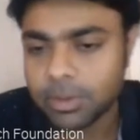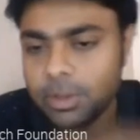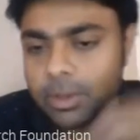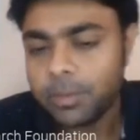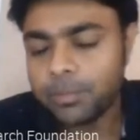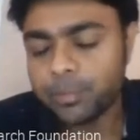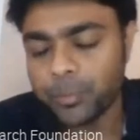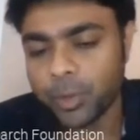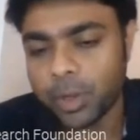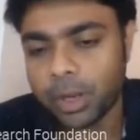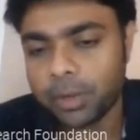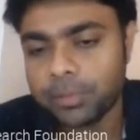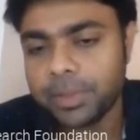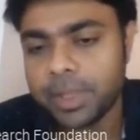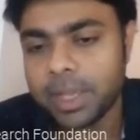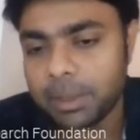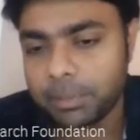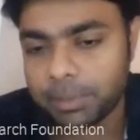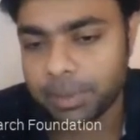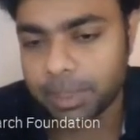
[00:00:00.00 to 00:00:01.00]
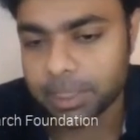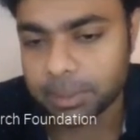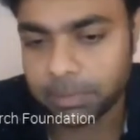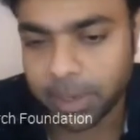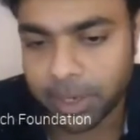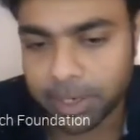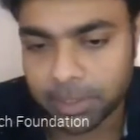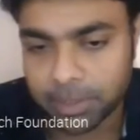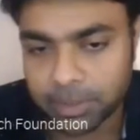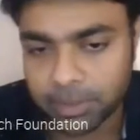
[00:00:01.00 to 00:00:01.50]
So you have the
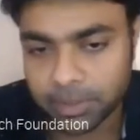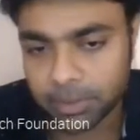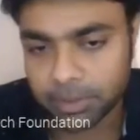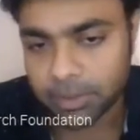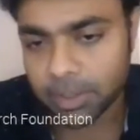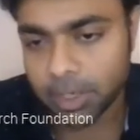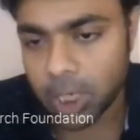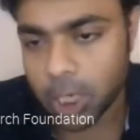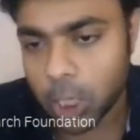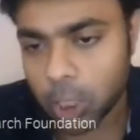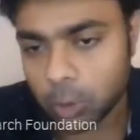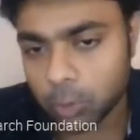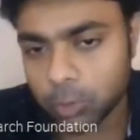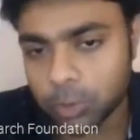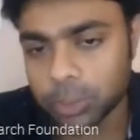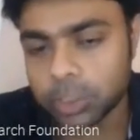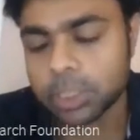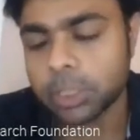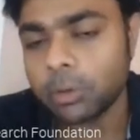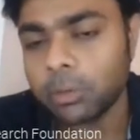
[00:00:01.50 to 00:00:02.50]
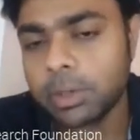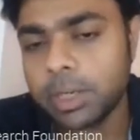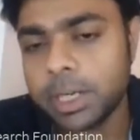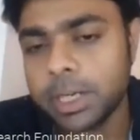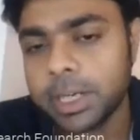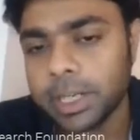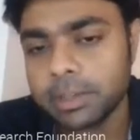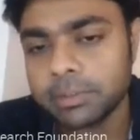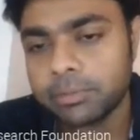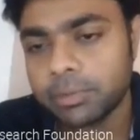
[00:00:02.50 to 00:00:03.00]
apex banker who is now
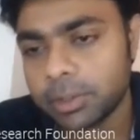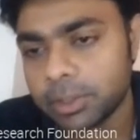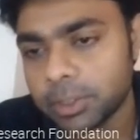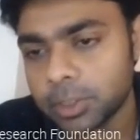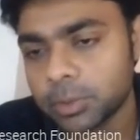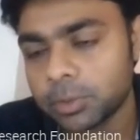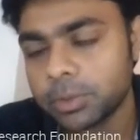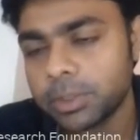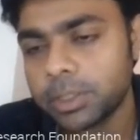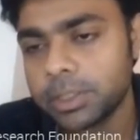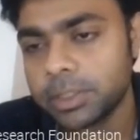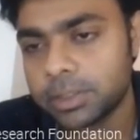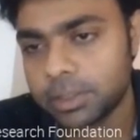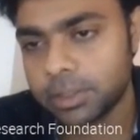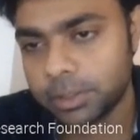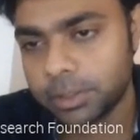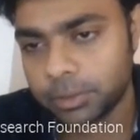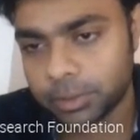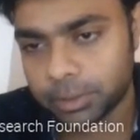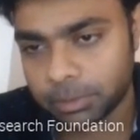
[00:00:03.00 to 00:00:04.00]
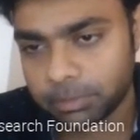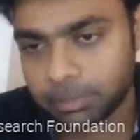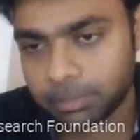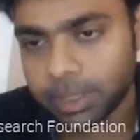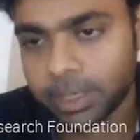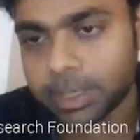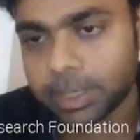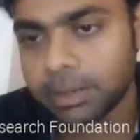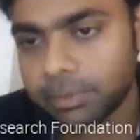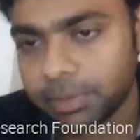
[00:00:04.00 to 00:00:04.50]
lending funds to the
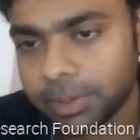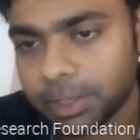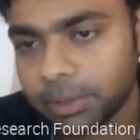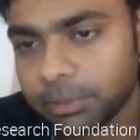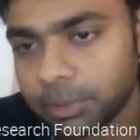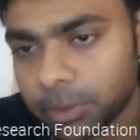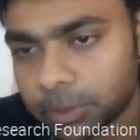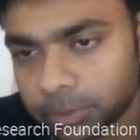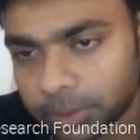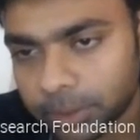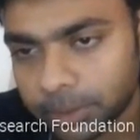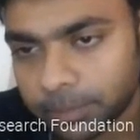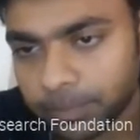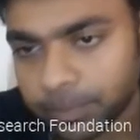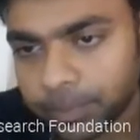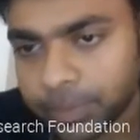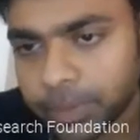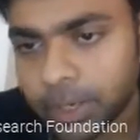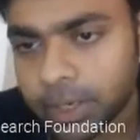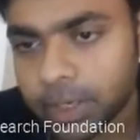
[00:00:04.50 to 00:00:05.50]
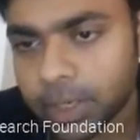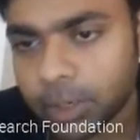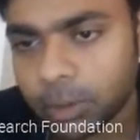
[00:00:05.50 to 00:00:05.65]
institution, made it available to them.